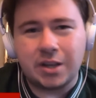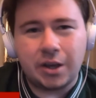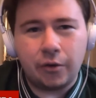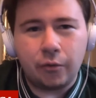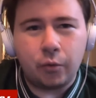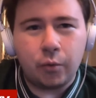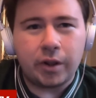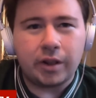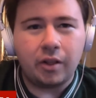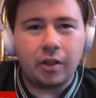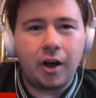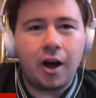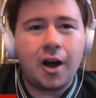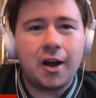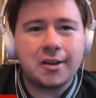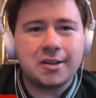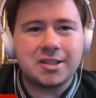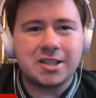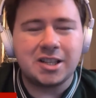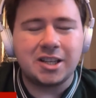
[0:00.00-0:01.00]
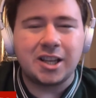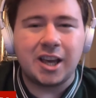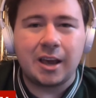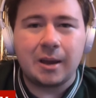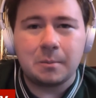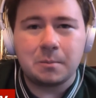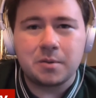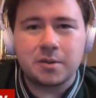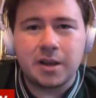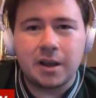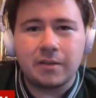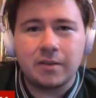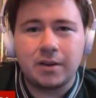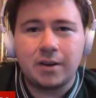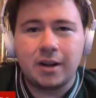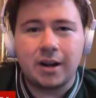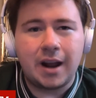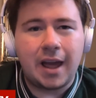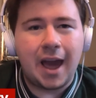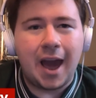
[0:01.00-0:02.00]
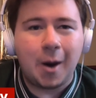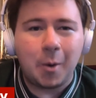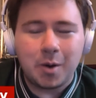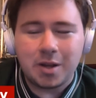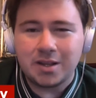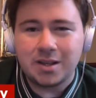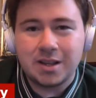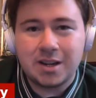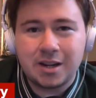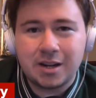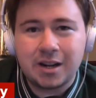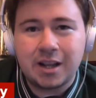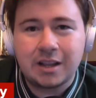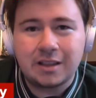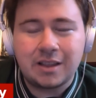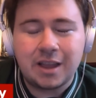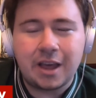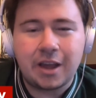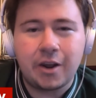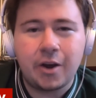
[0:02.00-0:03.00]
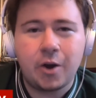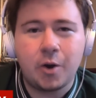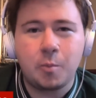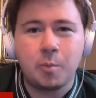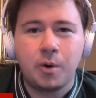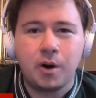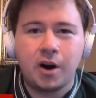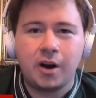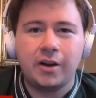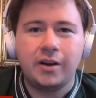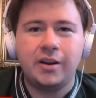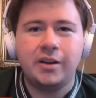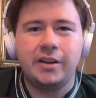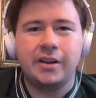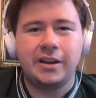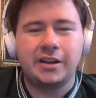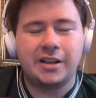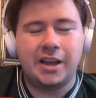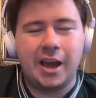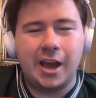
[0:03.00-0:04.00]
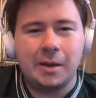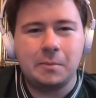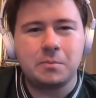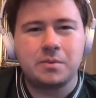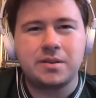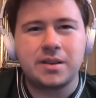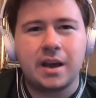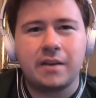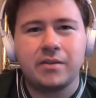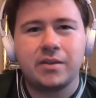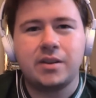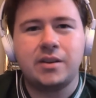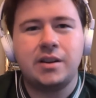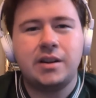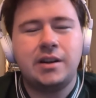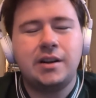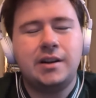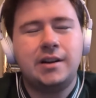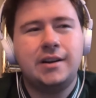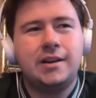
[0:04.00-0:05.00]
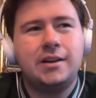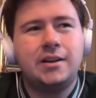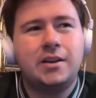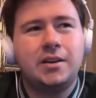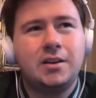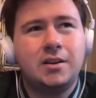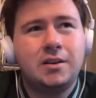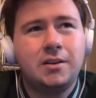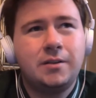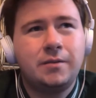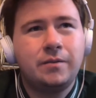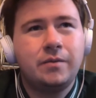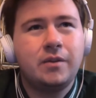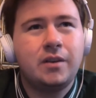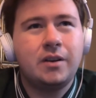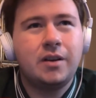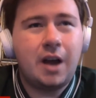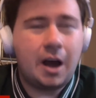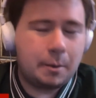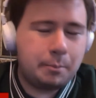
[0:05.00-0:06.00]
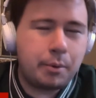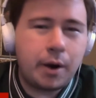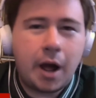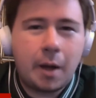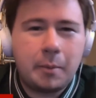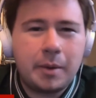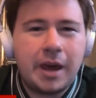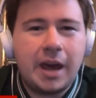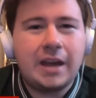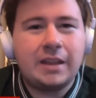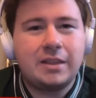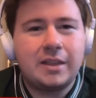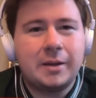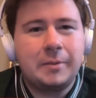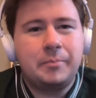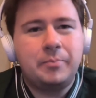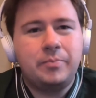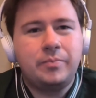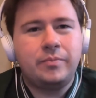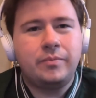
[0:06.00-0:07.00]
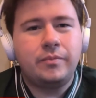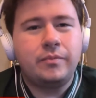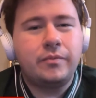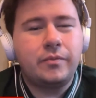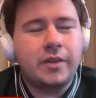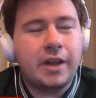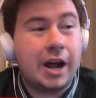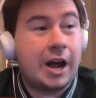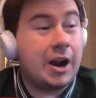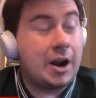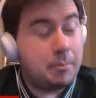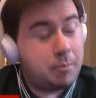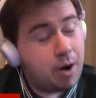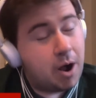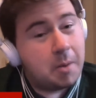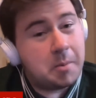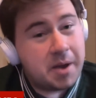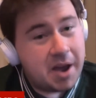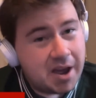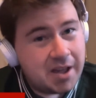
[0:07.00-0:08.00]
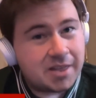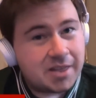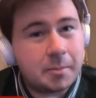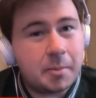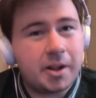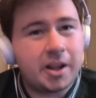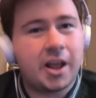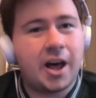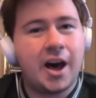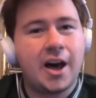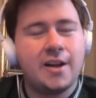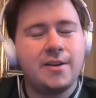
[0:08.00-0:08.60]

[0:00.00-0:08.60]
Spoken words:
if we lost in game 7 and Howie didn't hit that home run in game 7, I'd probably hate them. And I'd probably hate them a lot.